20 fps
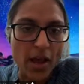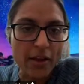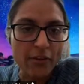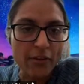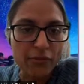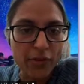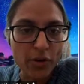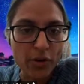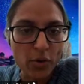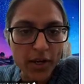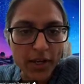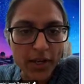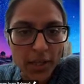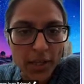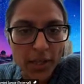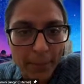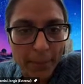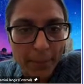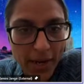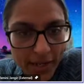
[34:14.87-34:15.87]
If we look at
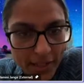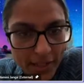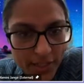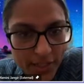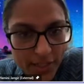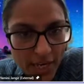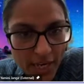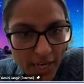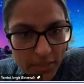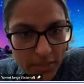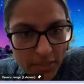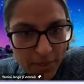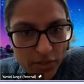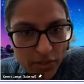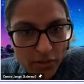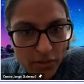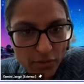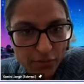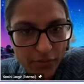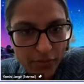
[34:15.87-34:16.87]
the biology
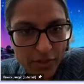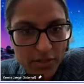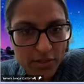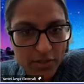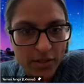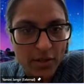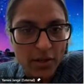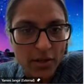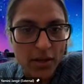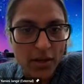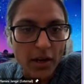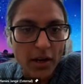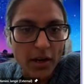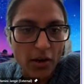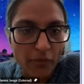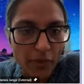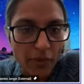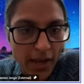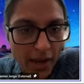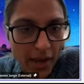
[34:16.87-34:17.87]
aspect of it,
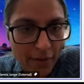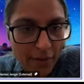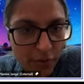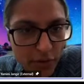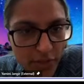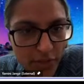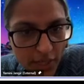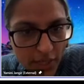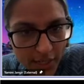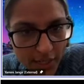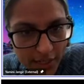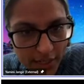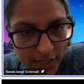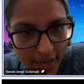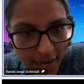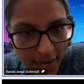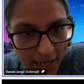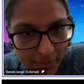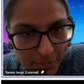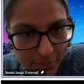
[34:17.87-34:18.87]
we have to study
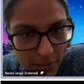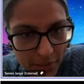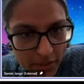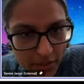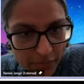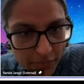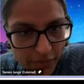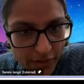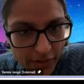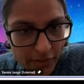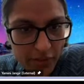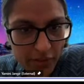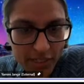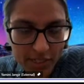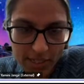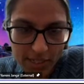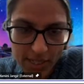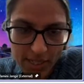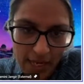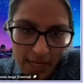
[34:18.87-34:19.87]
the atmosphere,
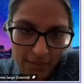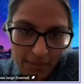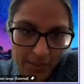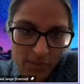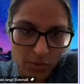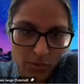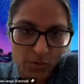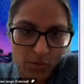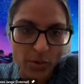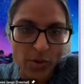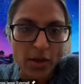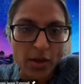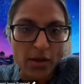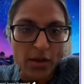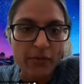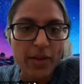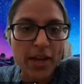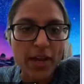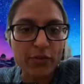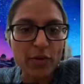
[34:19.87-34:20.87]
which is the albedo.
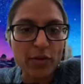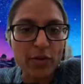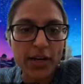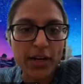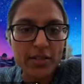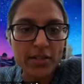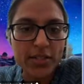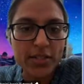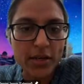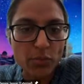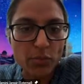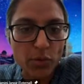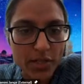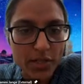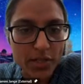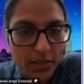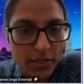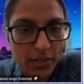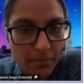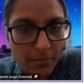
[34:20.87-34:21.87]
We have to understand what
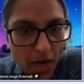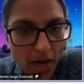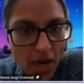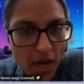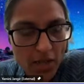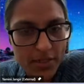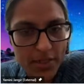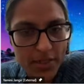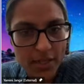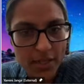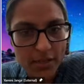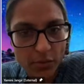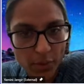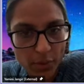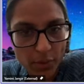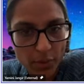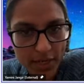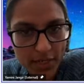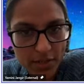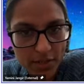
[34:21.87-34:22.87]
is the mass and the
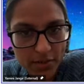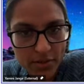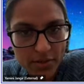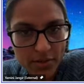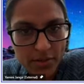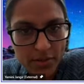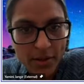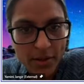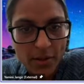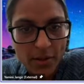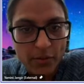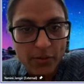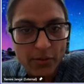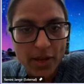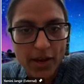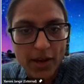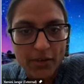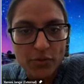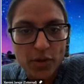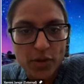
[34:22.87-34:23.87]
radius.
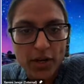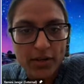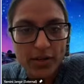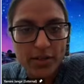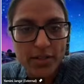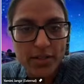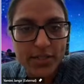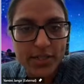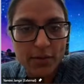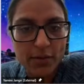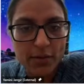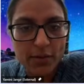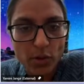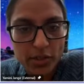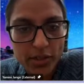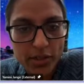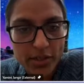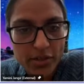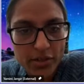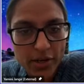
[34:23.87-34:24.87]
We have to understand
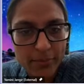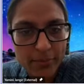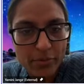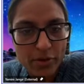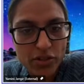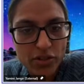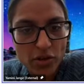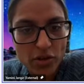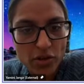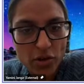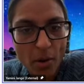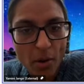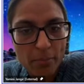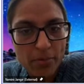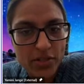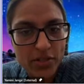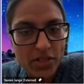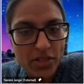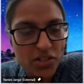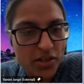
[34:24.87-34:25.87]
what are the temperature,
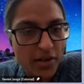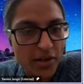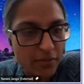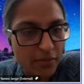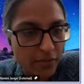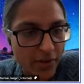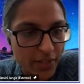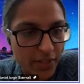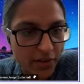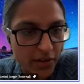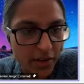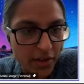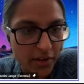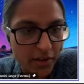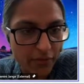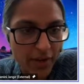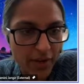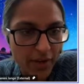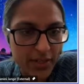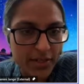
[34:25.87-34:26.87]
composition, and weathering
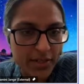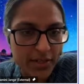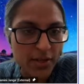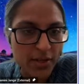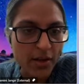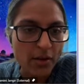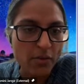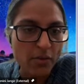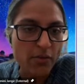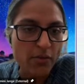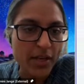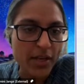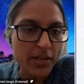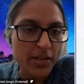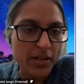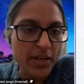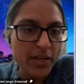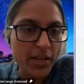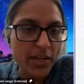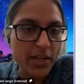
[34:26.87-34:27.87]
effects.
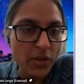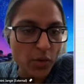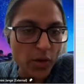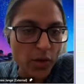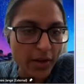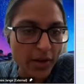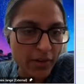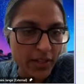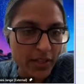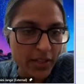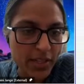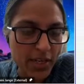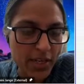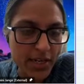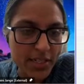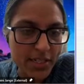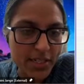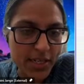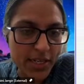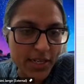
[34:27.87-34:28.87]
Whether
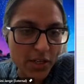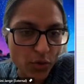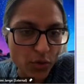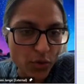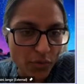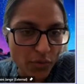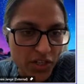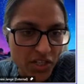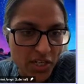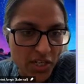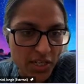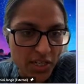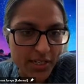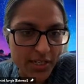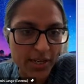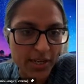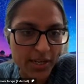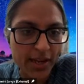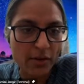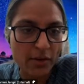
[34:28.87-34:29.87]
there is any UV
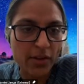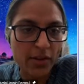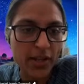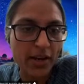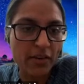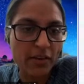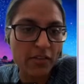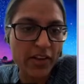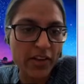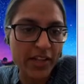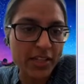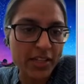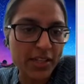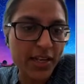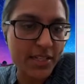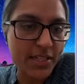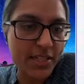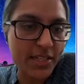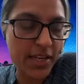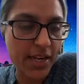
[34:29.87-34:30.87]
shielding, and whether
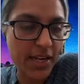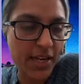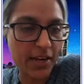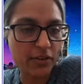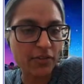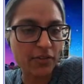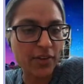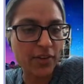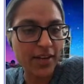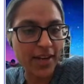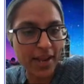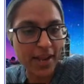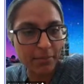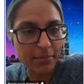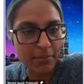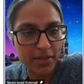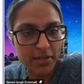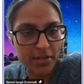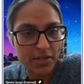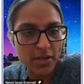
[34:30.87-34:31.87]
there is any kind of
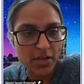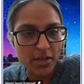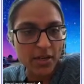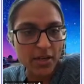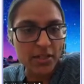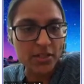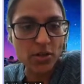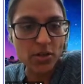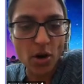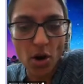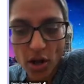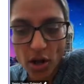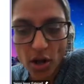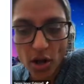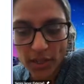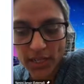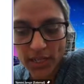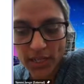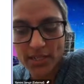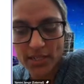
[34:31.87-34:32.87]
climate. So
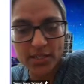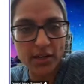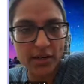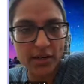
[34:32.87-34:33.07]
all these